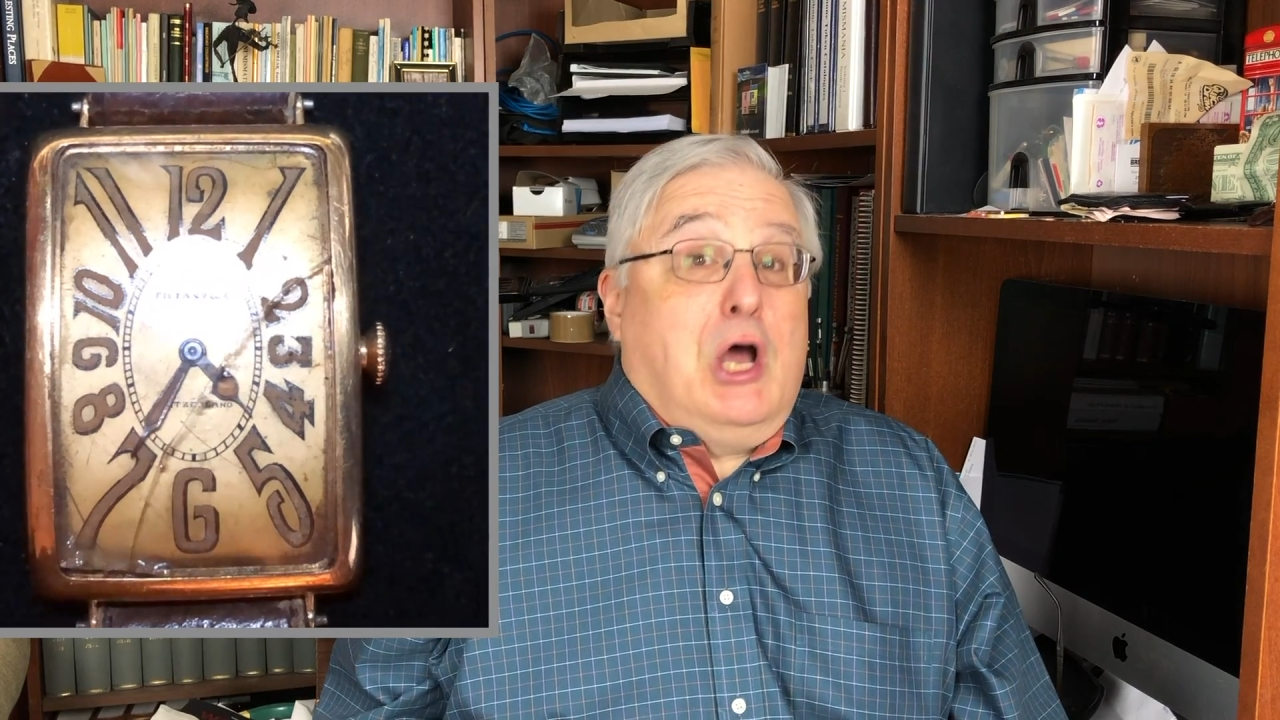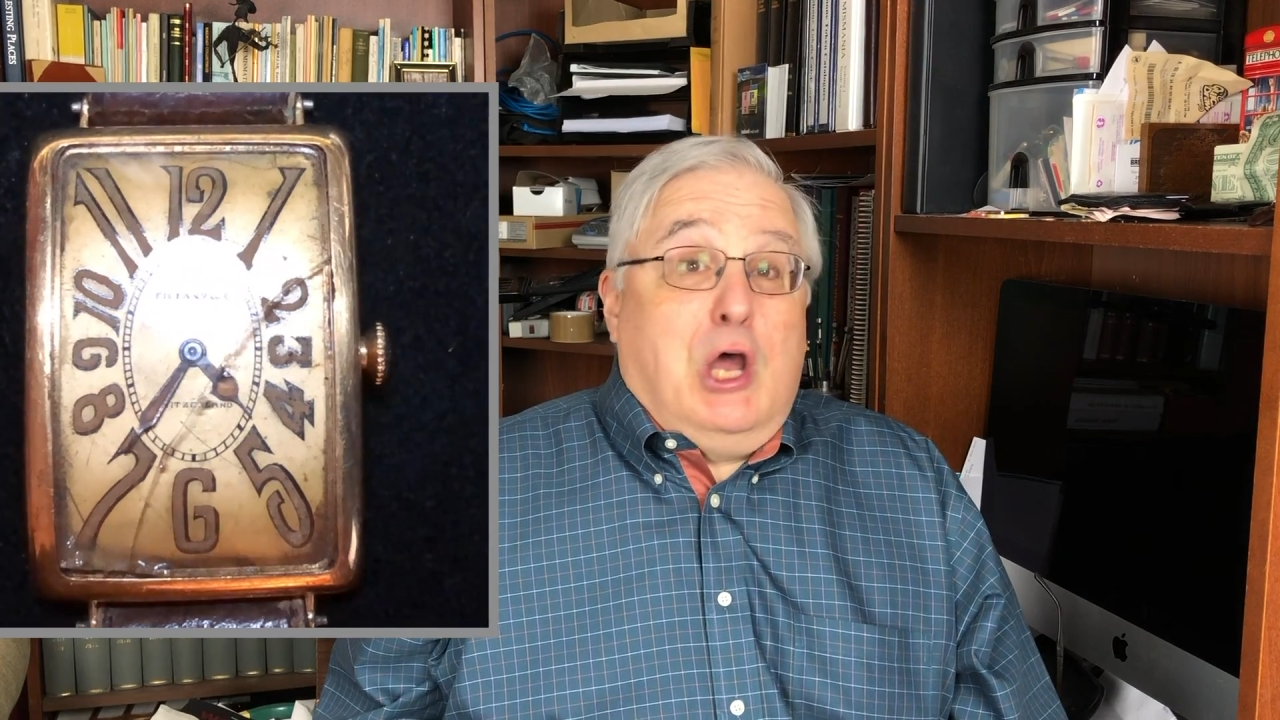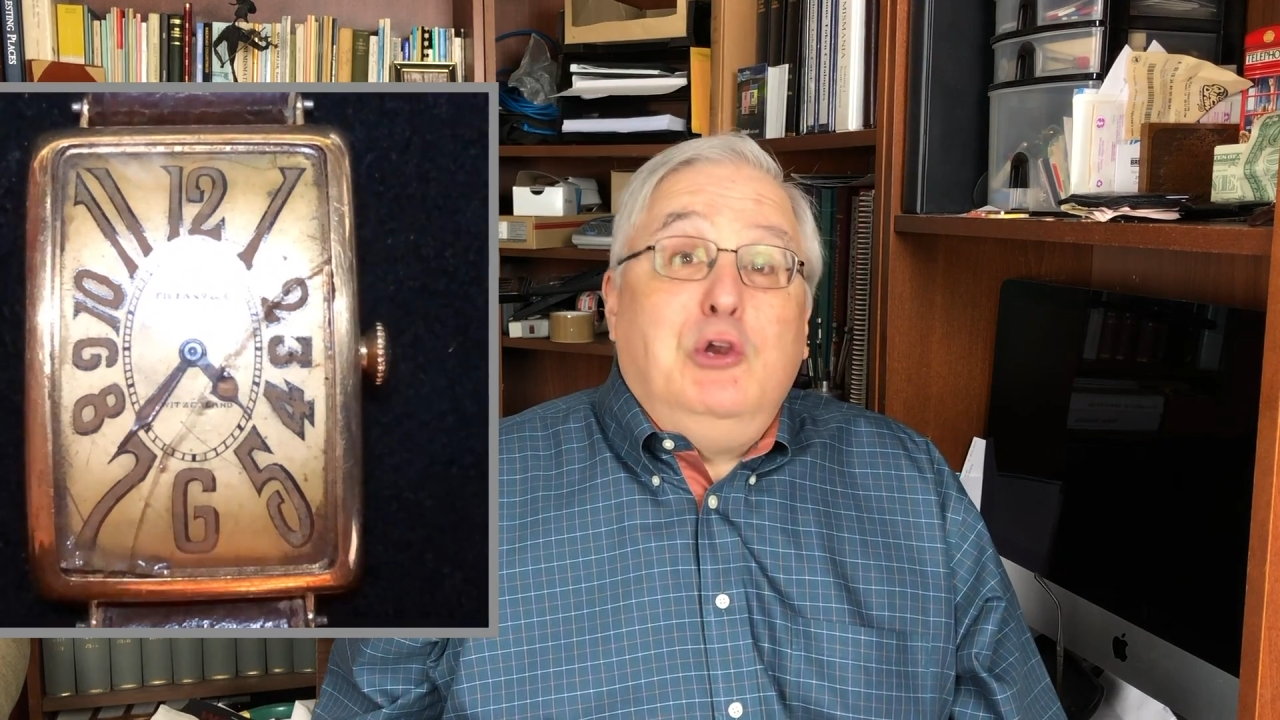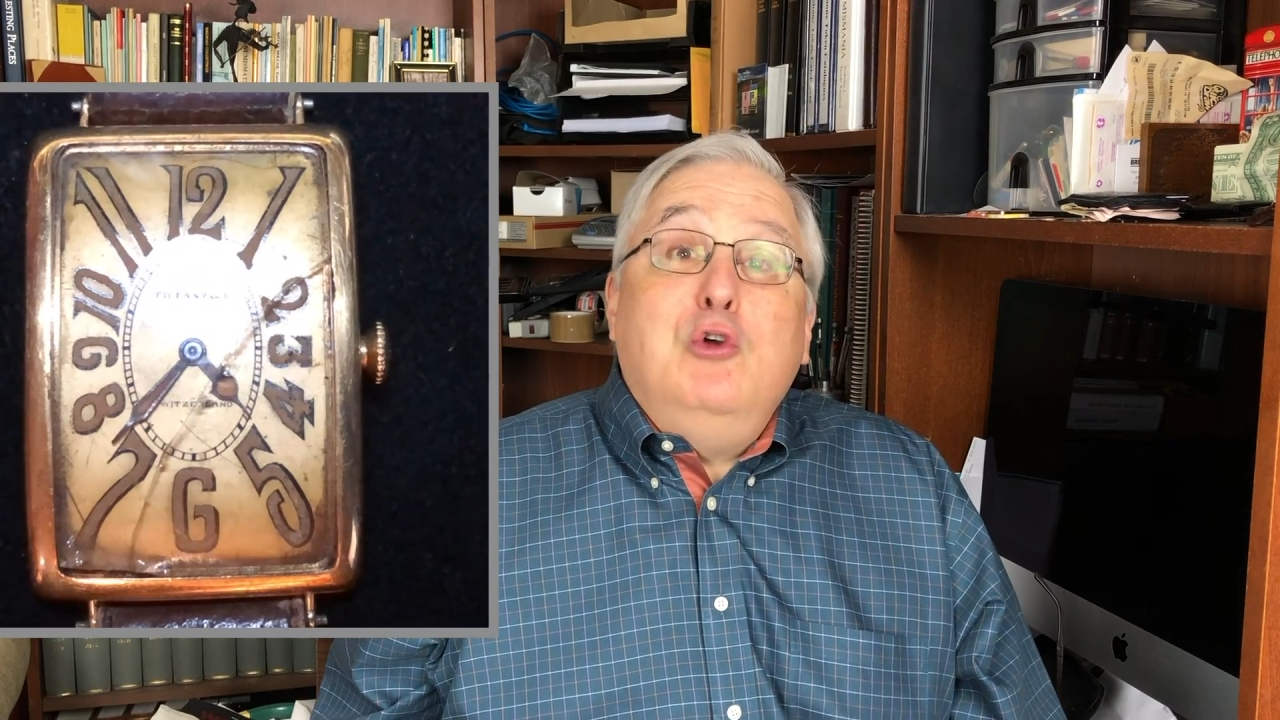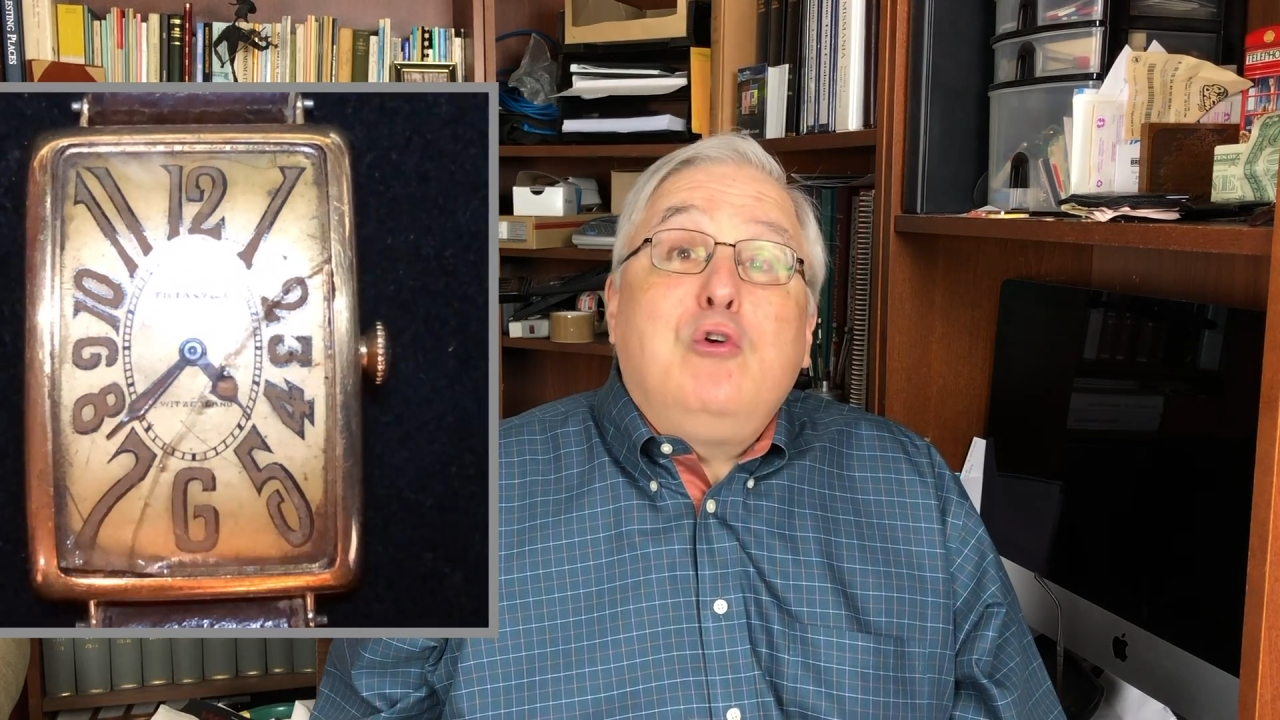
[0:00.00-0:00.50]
a new